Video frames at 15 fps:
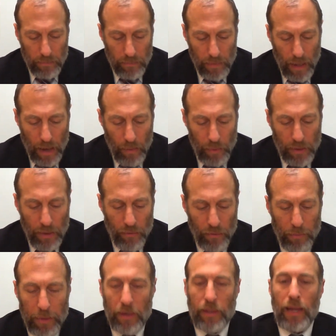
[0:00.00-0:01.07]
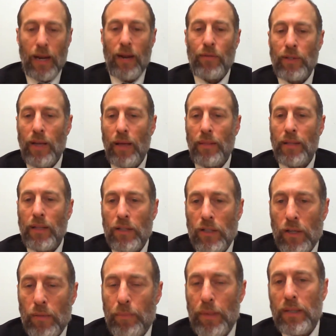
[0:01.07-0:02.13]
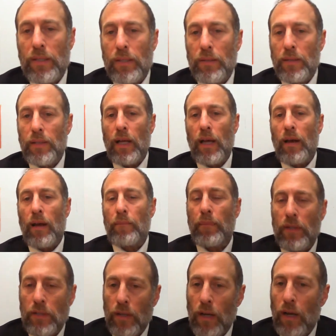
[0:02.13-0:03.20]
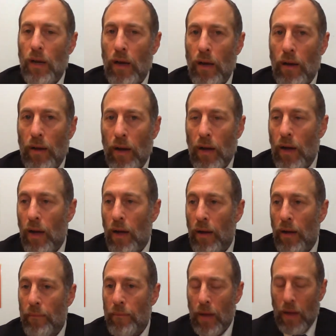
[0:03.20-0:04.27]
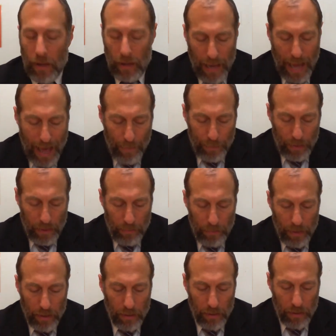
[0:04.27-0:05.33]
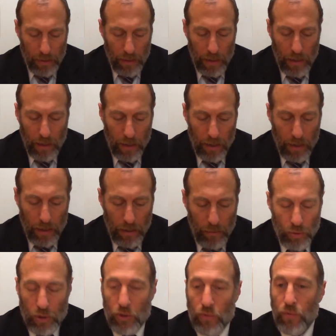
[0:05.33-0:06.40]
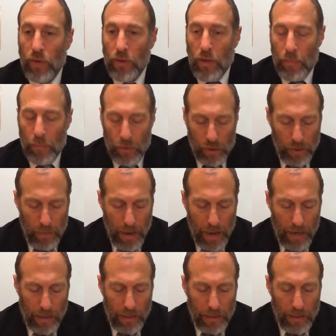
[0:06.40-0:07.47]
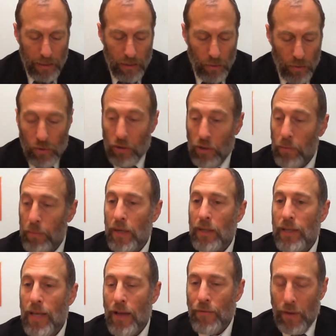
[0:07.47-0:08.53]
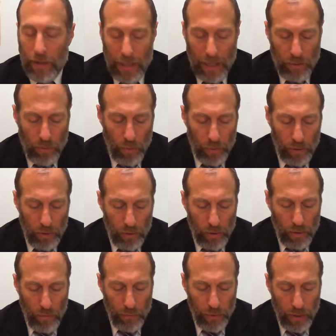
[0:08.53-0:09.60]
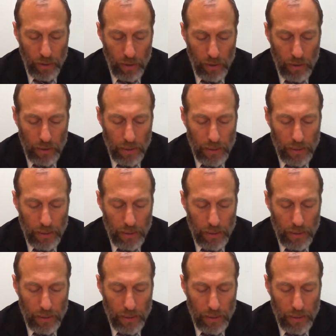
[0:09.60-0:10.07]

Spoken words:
That we see from here that every time that there's a piece, there's a gap in the middle, which is filled up with cement. So it's going to be a tefach. That's what we're learning over here.